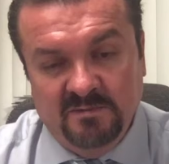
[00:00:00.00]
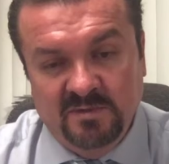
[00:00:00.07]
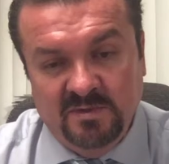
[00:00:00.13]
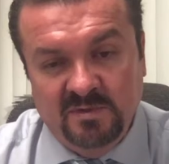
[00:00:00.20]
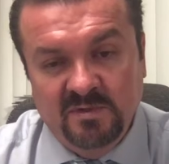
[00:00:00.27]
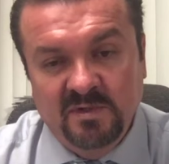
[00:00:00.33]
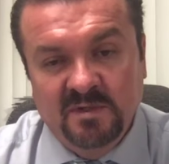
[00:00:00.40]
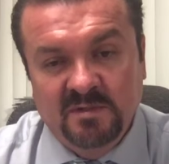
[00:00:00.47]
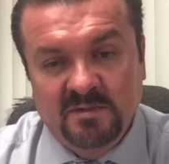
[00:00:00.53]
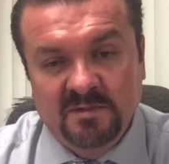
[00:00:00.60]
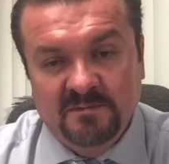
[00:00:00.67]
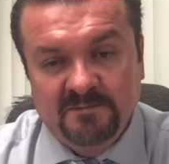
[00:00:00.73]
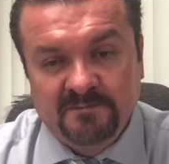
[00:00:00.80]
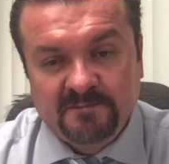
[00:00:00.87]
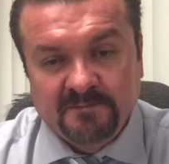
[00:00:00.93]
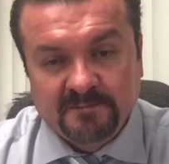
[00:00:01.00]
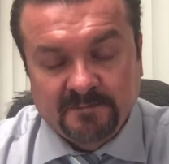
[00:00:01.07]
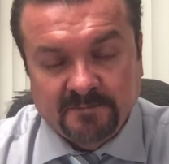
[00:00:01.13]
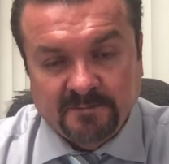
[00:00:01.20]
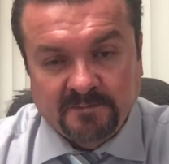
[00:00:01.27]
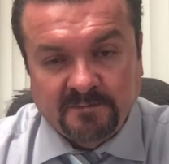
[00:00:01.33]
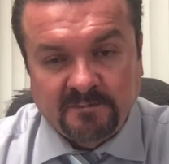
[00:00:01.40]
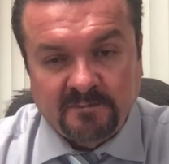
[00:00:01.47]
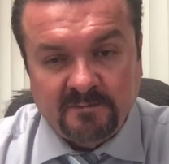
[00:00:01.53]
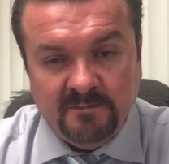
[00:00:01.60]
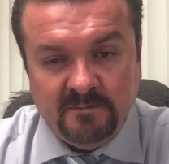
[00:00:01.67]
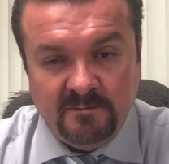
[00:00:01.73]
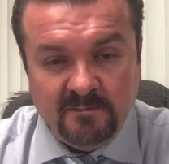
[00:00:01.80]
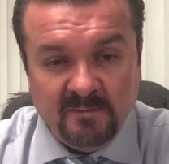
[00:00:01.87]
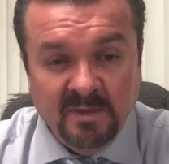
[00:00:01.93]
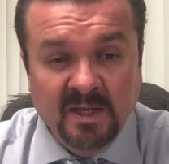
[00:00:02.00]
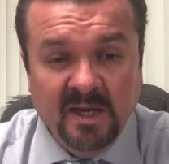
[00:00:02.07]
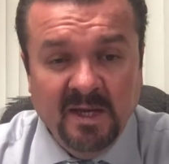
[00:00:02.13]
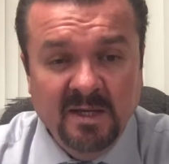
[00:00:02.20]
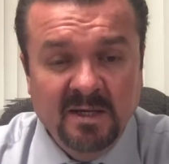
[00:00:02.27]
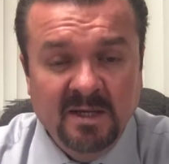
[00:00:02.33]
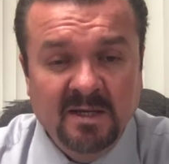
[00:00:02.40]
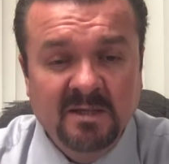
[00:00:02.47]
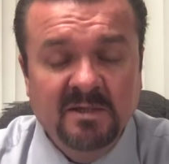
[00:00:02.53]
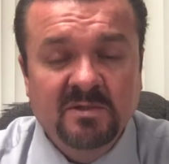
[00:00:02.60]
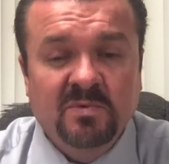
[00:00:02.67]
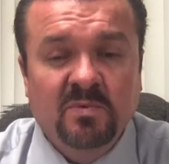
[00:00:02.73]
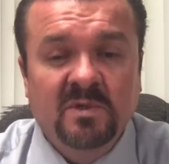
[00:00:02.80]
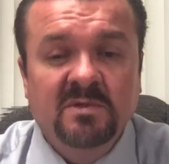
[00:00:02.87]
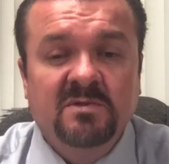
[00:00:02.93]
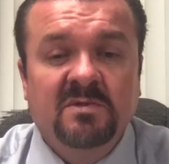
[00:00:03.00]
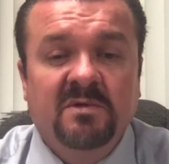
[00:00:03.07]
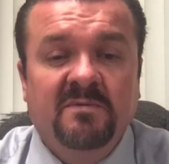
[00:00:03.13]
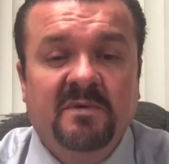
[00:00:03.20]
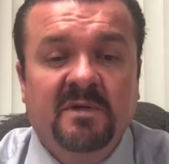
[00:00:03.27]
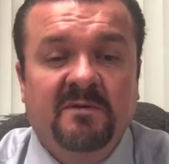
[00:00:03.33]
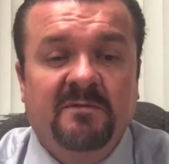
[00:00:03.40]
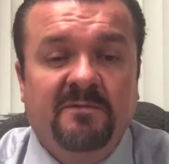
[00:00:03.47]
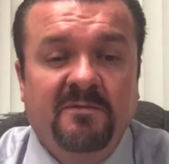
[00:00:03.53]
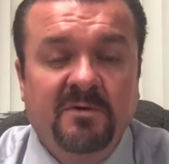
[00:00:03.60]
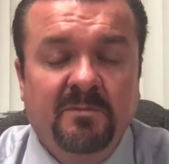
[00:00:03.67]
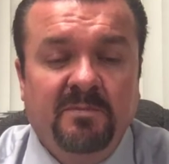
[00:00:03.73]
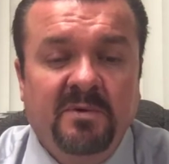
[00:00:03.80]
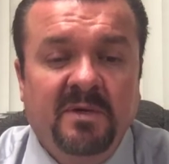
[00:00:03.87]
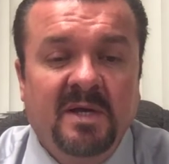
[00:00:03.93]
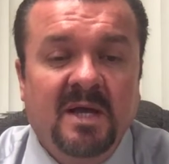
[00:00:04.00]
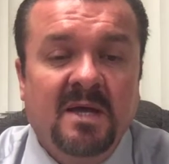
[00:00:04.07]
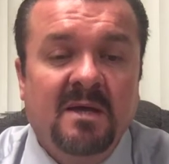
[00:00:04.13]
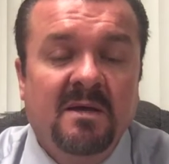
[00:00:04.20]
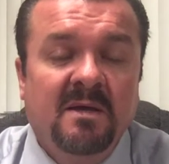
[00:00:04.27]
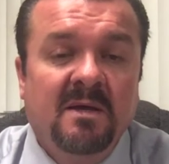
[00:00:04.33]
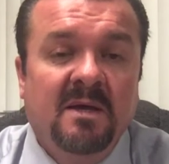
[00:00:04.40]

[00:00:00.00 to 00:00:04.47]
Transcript: students ate at least one serving of fruit per day,